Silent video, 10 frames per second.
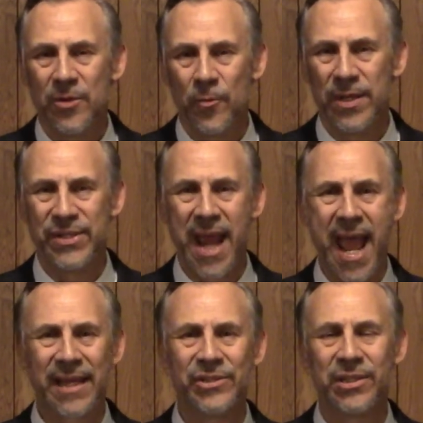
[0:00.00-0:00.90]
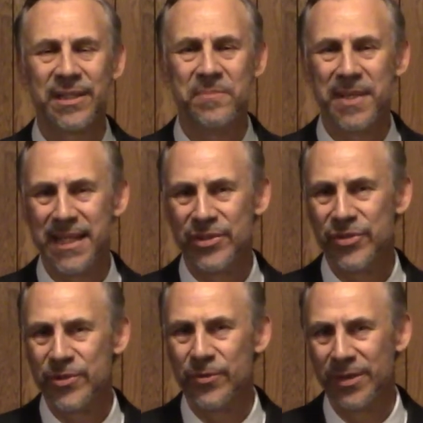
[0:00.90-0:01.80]
which actually
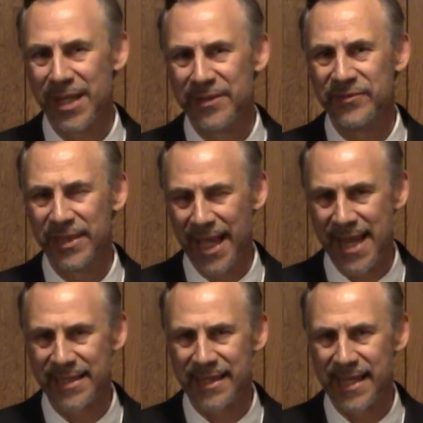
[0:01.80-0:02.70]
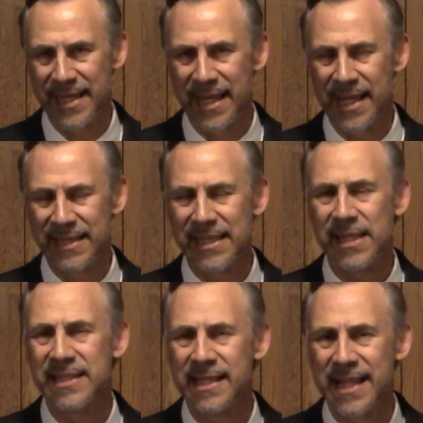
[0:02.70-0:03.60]
means to love less. And I
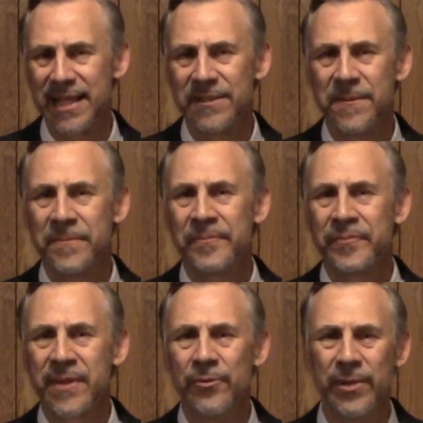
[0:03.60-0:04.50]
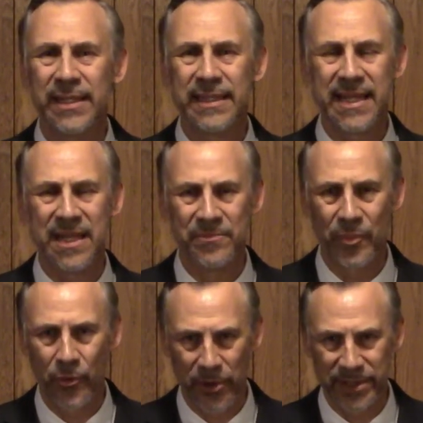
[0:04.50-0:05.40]
think that that's really
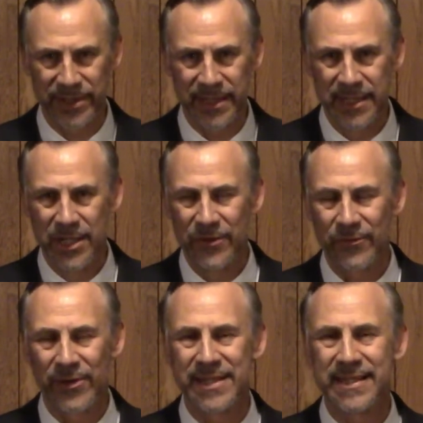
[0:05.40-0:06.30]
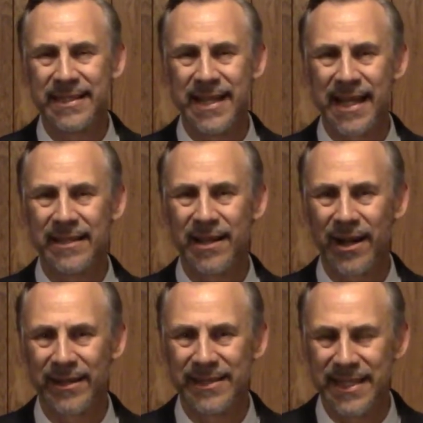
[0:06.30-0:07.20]
important for us to take to heart.